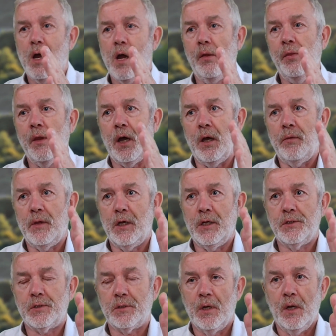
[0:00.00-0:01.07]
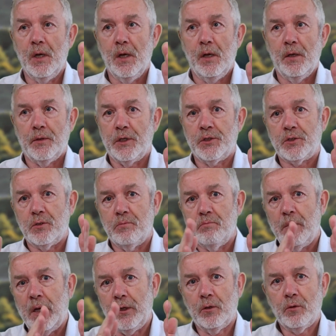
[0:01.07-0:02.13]
And there's
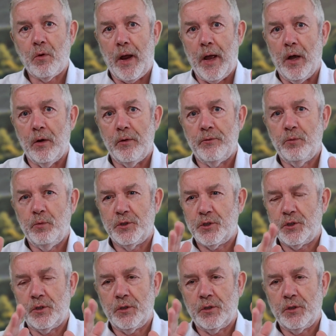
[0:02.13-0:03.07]
some middle ground, which